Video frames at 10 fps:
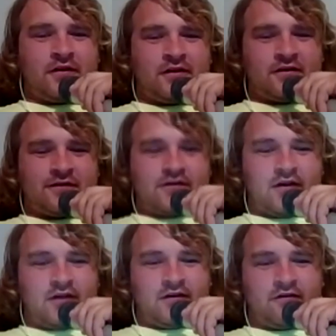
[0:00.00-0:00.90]
that stuff's
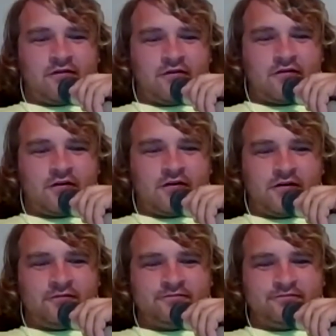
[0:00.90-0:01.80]
changed for sure.
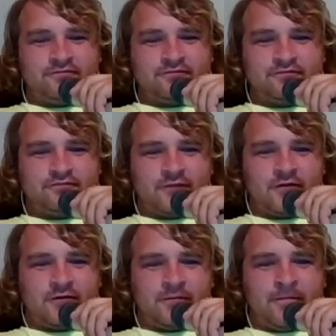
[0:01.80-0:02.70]
So,